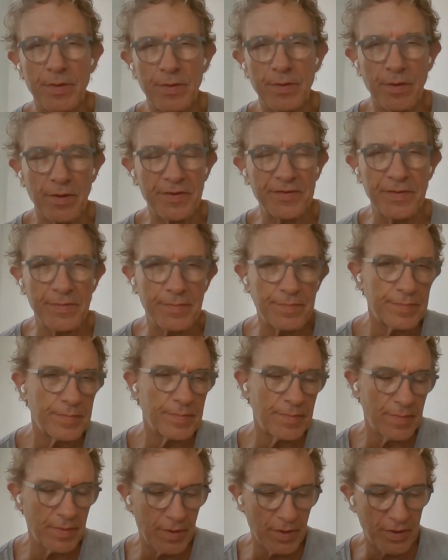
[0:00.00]
nice
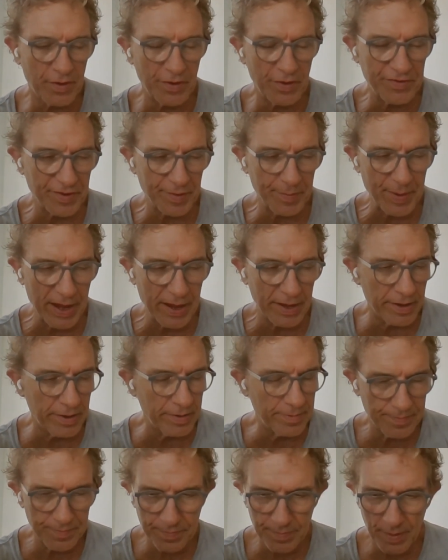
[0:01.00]
acoustic
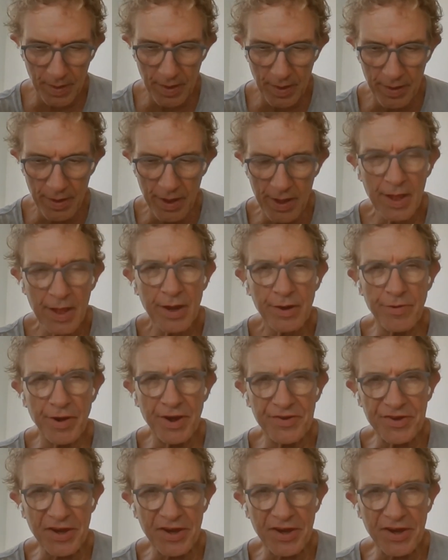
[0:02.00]
piano, great